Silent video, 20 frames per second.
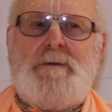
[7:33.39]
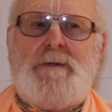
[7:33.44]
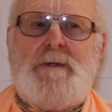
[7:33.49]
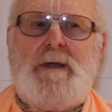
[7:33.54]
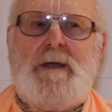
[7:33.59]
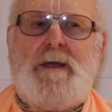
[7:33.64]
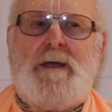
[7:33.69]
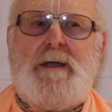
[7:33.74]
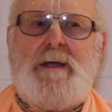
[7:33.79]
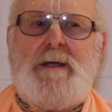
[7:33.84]

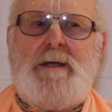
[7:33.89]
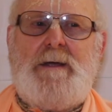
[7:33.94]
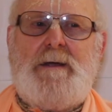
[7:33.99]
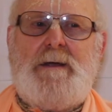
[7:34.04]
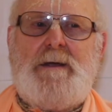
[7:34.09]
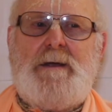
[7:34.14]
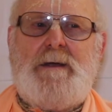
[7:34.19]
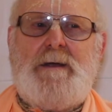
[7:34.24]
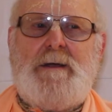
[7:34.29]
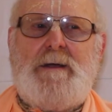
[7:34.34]
they
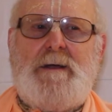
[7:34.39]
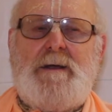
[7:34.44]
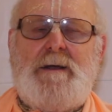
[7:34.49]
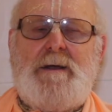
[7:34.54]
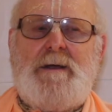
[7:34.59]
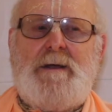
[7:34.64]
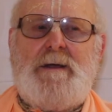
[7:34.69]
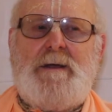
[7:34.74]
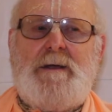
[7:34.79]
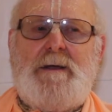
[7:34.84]

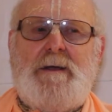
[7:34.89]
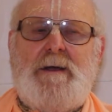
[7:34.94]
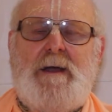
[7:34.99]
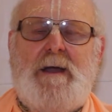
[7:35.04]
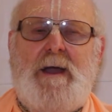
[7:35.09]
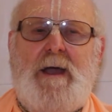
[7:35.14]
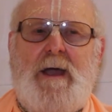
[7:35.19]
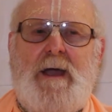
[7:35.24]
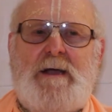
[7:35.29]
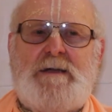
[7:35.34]

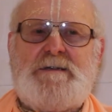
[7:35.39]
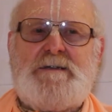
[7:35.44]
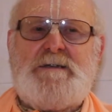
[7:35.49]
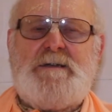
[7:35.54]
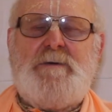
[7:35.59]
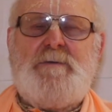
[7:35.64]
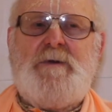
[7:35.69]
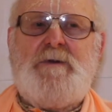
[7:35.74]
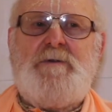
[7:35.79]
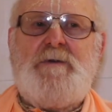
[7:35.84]
asked
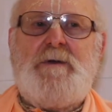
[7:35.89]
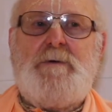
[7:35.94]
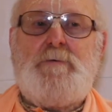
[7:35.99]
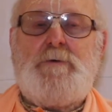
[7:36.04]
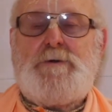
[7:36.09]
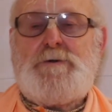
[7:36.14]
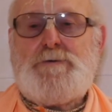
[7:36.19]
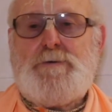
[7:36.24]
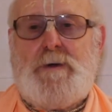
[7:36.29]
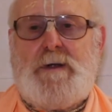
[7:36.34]
him if he
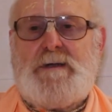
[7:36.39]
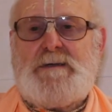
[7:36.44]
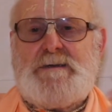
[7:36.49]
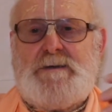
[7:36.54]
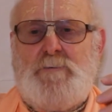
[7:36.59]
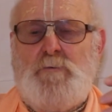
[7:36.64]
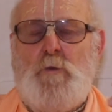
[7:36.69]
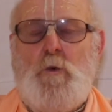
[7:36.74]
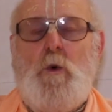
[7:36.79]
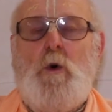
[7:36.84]
would drink
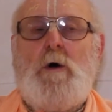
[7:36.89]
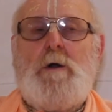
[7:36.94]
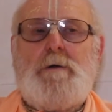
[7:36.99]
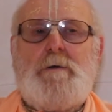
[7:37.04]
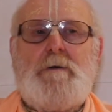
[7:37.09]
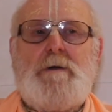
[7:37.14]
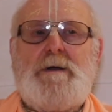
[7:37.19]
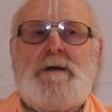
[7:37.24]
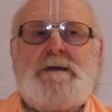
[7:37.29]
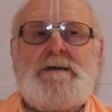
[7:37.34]
some
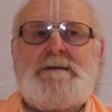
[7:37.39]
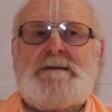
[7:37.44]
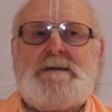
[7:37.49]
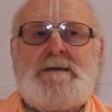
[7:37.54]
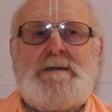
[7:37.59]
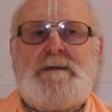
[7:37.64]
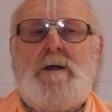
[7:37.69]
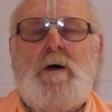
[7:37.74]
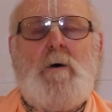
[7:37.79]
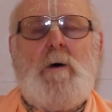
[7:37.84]
water, and he
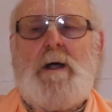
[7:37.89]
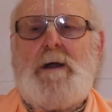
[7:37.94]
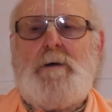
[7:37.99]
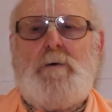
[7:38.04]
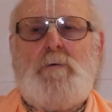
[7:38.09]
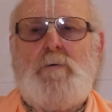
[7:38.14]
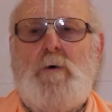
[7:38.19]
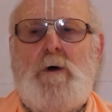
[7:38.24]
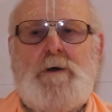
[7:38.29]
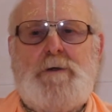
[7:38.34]
said, no, I
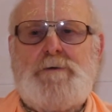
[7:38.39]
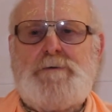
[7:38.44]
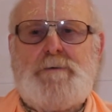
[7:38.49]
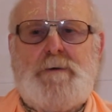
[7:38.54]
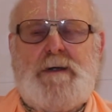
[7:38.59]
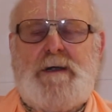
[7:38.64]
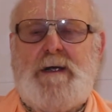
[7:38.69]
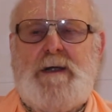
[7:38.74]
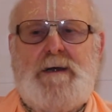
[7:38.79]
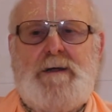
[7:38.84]
don't want to
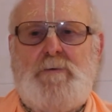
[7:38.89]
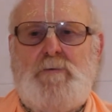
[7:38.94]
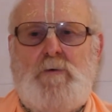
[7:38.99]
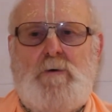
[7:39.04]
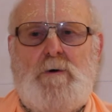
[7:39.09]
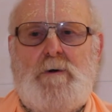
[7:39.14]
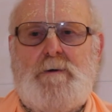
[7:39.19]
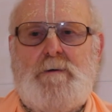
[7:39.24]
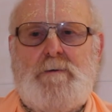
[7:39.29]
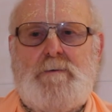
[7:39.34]
drink any
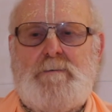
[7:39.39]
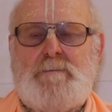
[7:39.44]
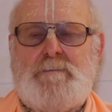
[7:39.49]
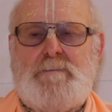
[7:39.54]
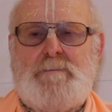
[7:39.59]
water.